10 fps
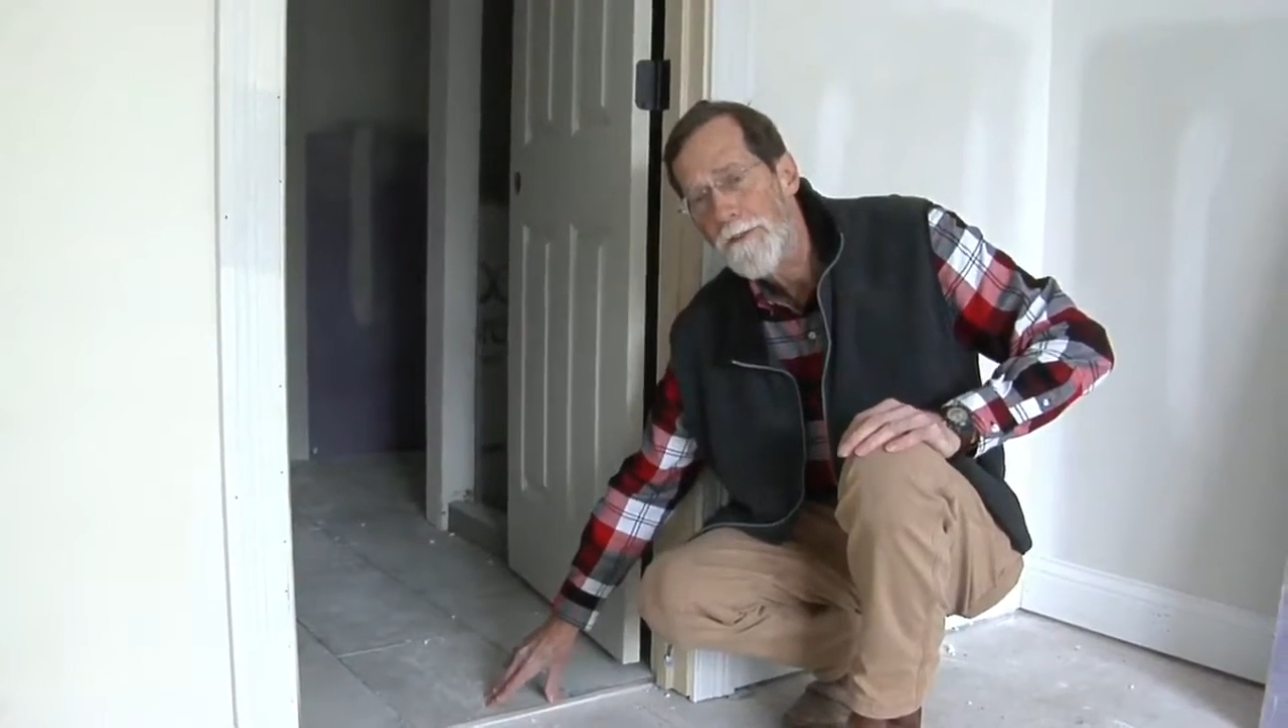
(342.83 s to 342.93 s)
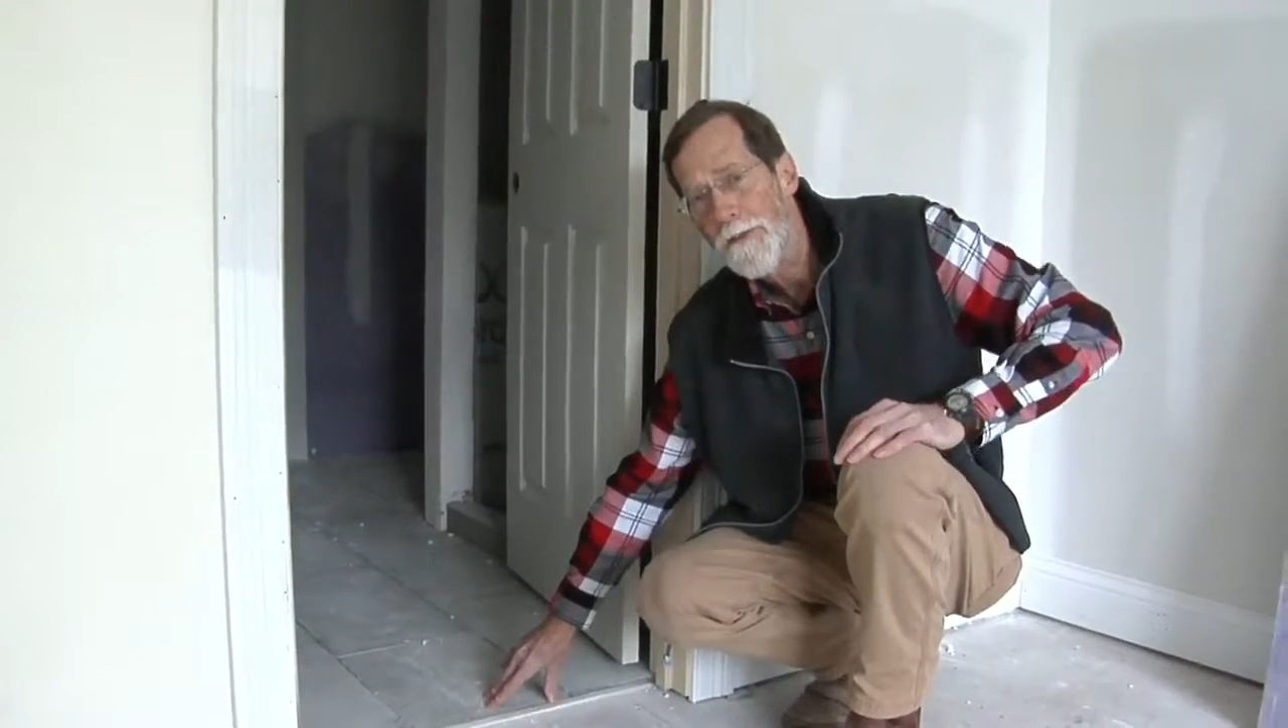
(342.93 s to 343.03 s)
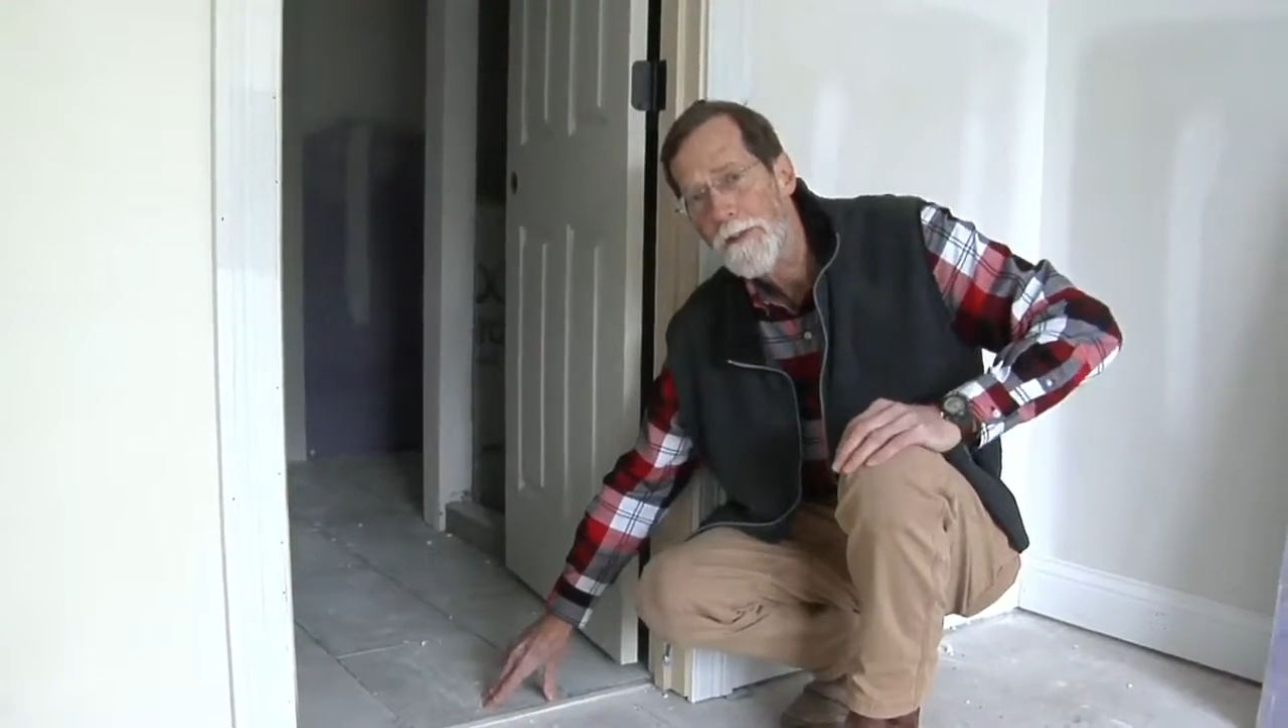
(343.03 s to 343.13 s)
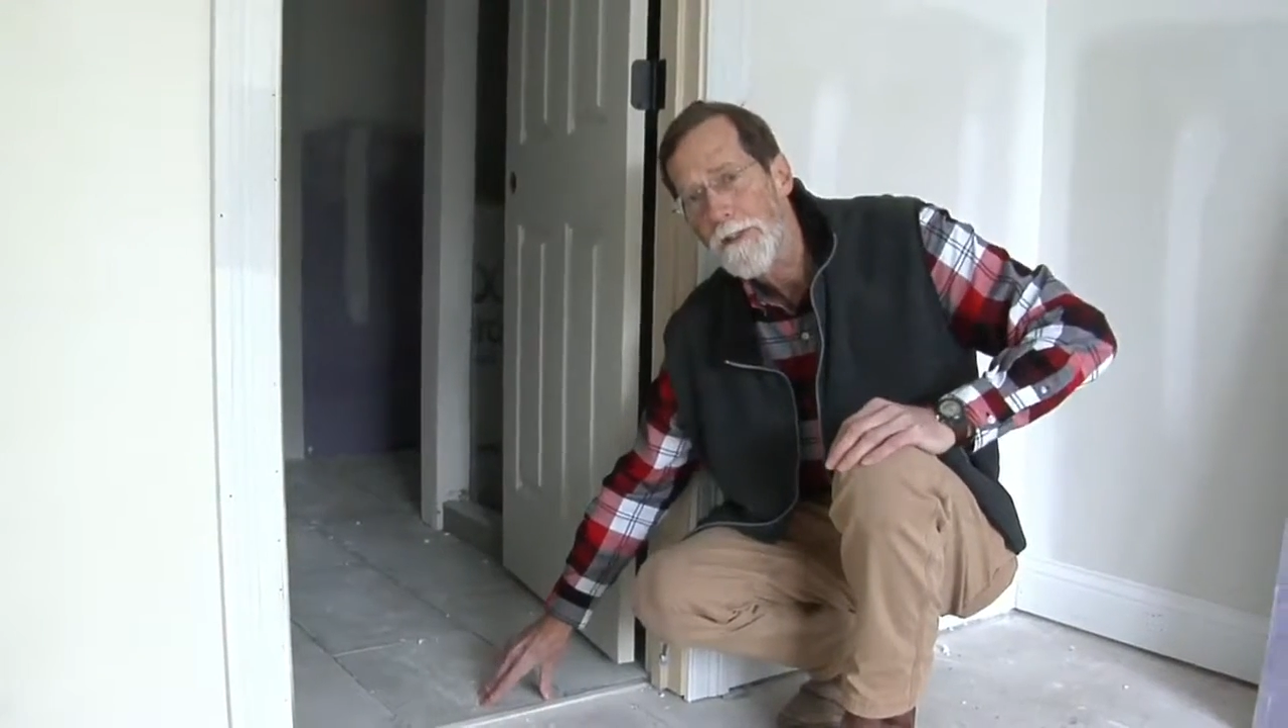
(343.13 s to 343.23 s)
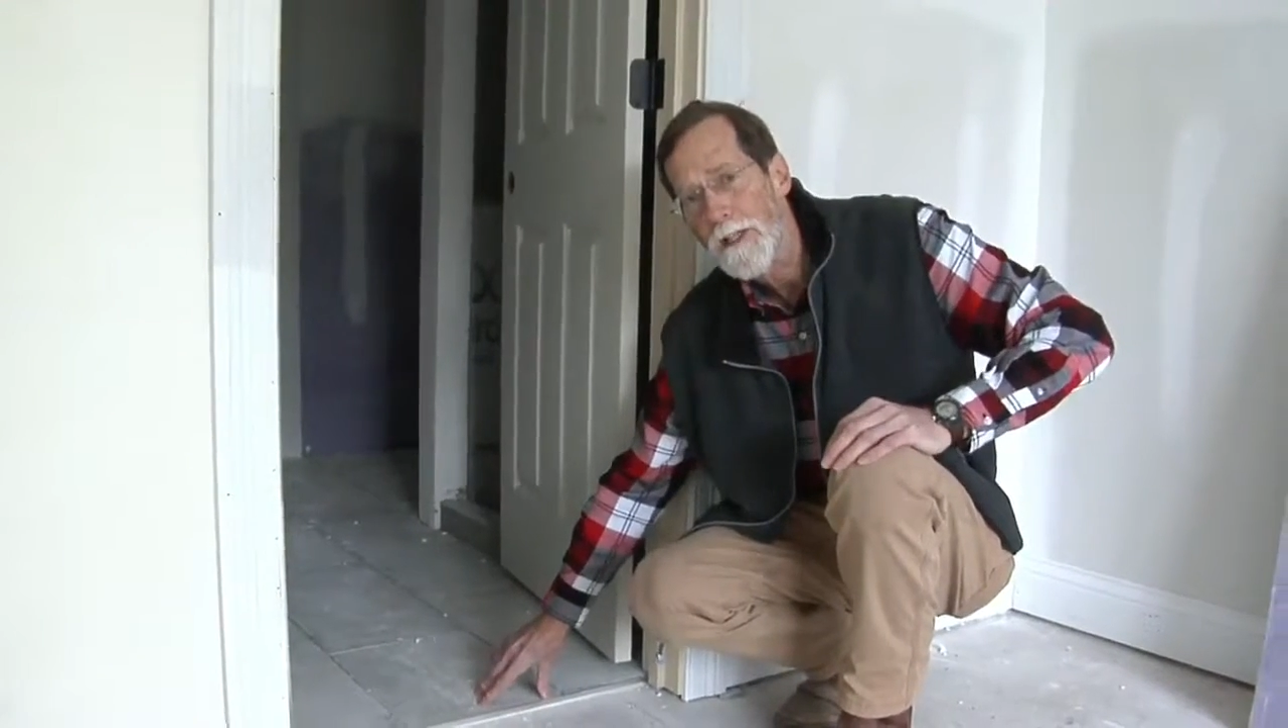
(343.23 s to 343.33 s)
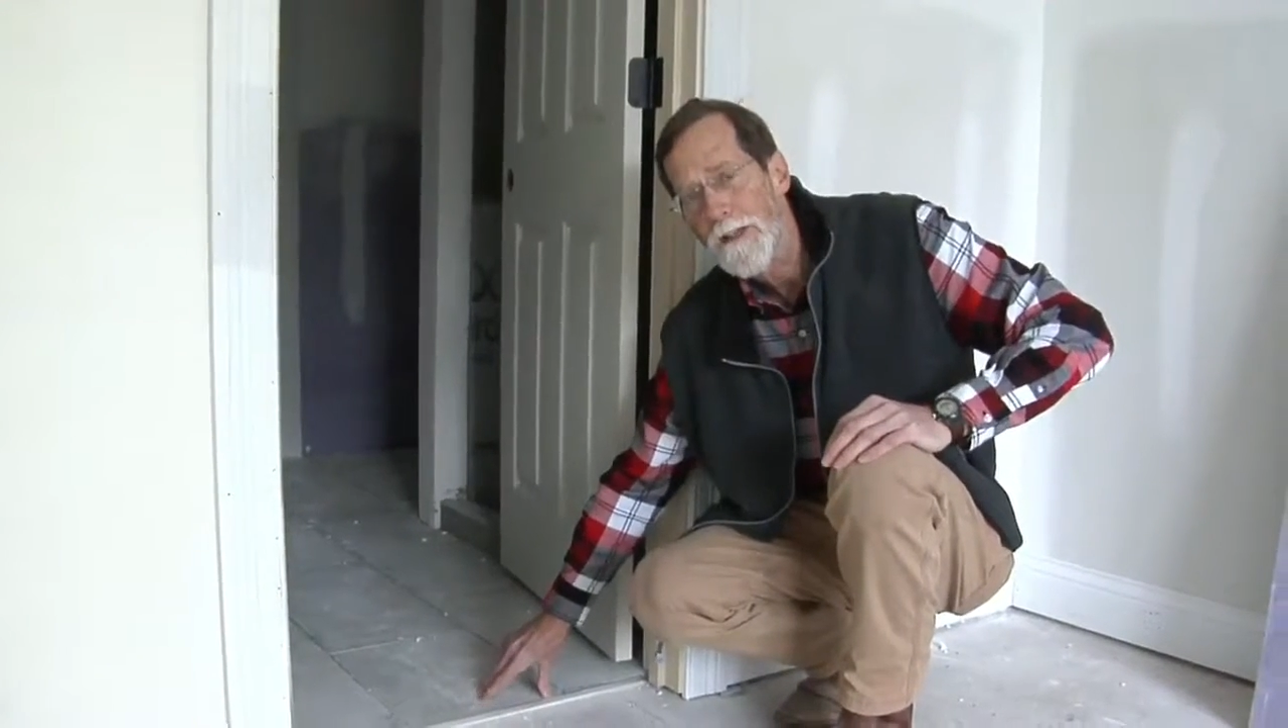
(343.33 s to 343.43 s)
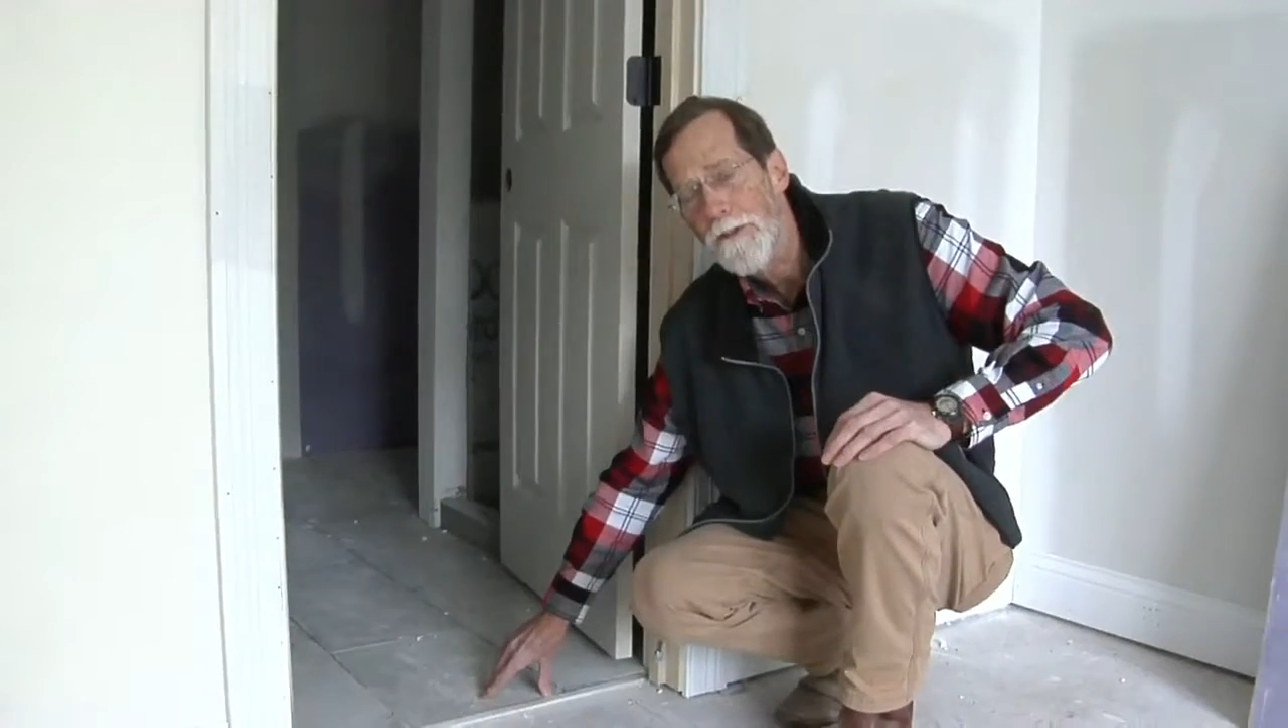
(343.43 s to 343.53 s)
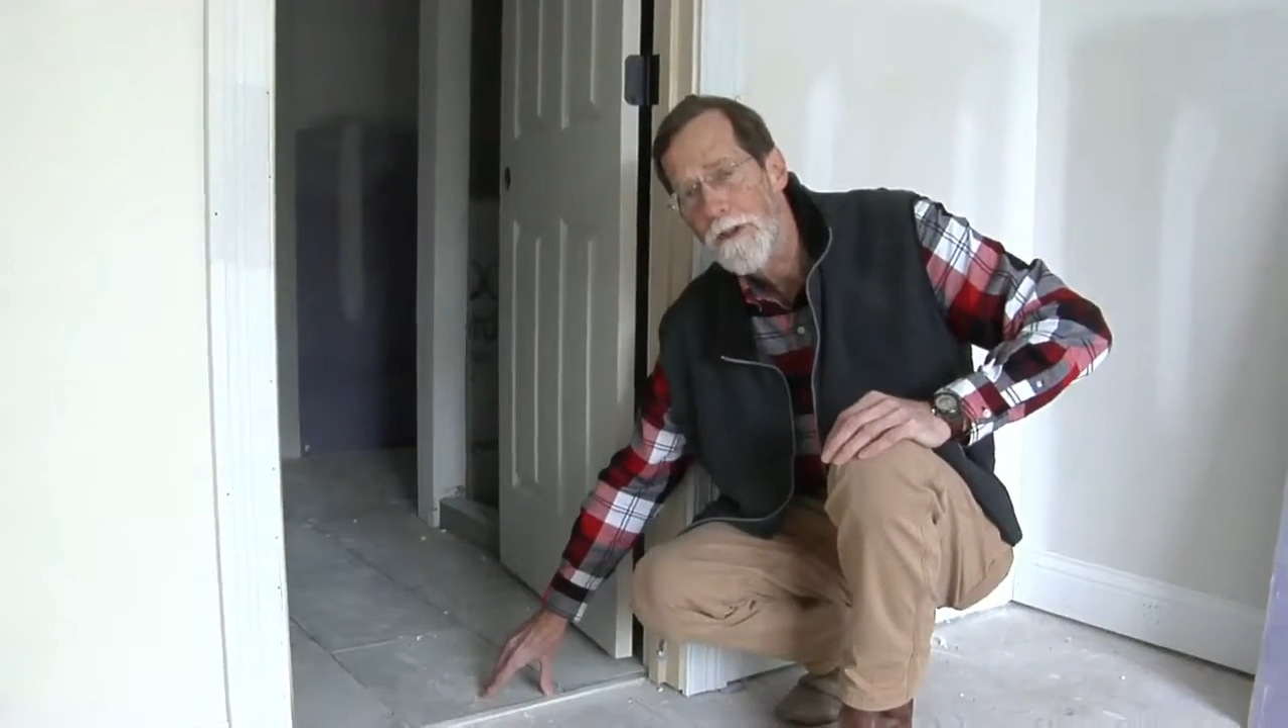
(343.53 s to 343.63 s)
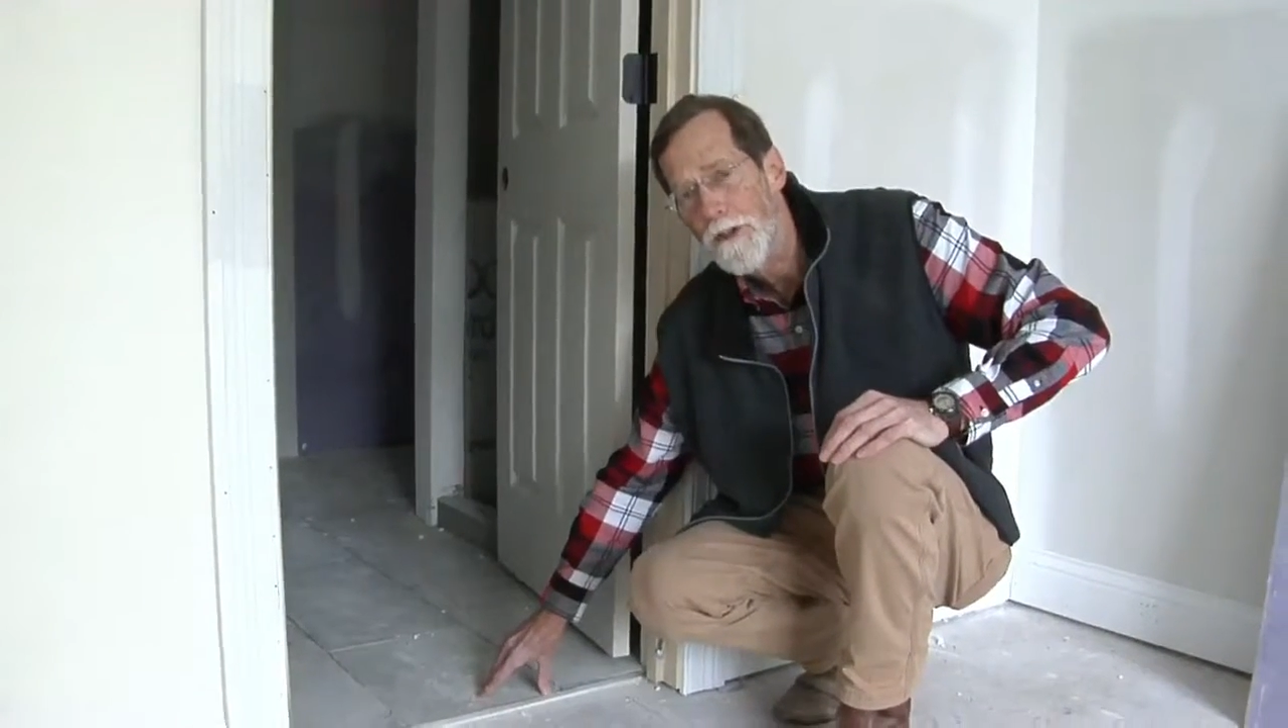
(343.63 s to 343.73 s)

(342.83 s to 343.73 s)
effort to give you a